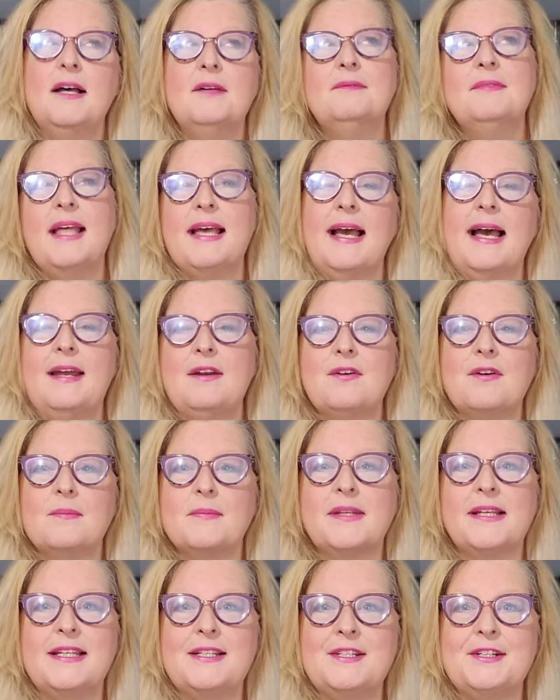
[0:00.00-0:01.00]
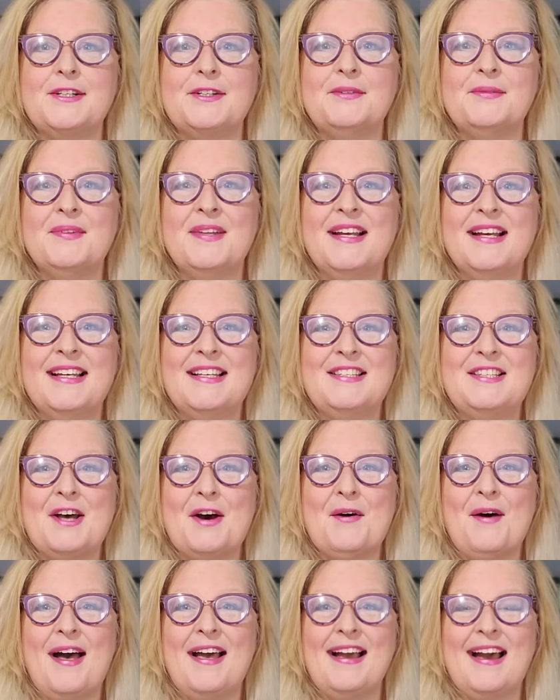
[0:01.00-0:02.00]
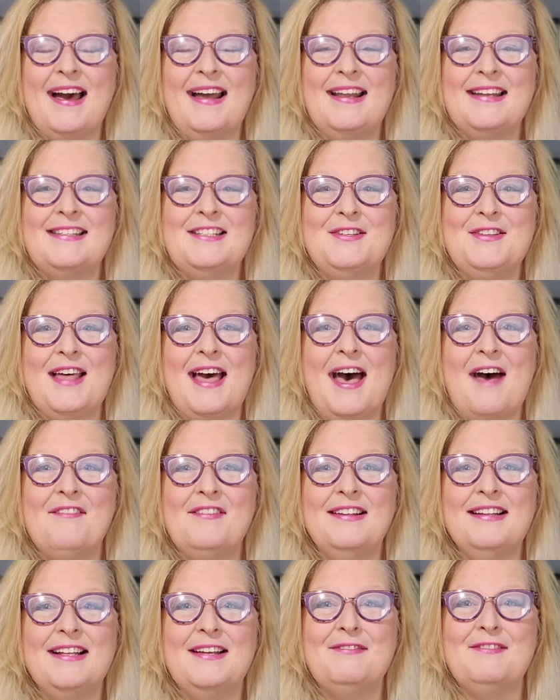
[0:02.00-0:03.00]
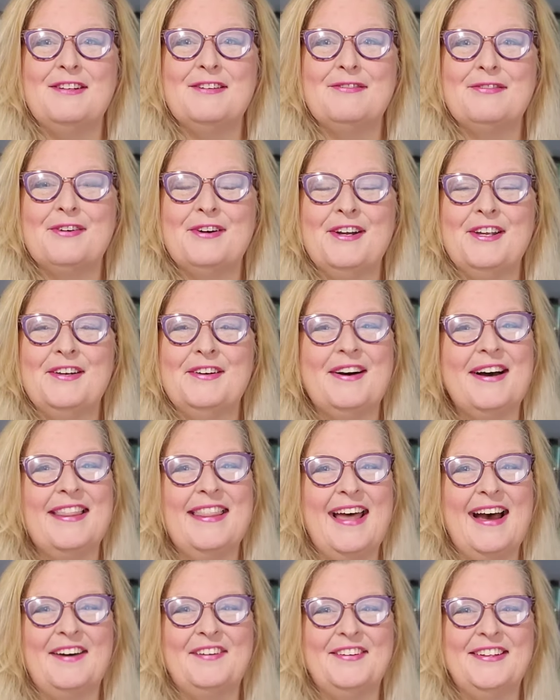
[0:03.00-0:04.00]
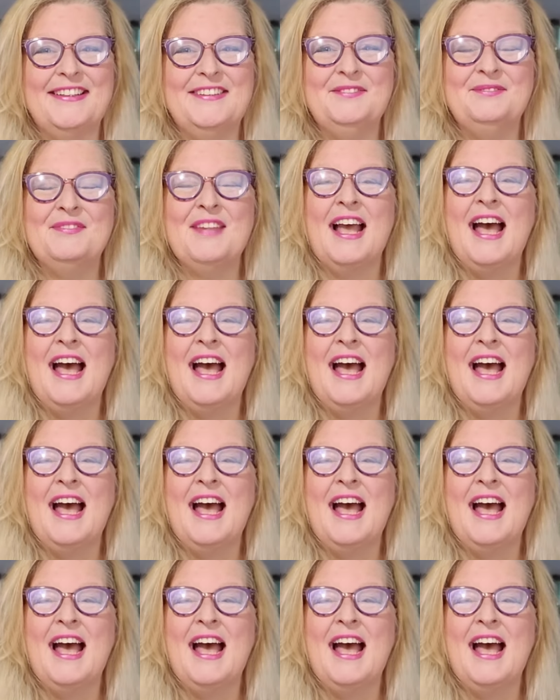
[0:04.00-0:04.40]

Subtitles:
like I normally do. So I kind of do the heavy lifting for you on that one.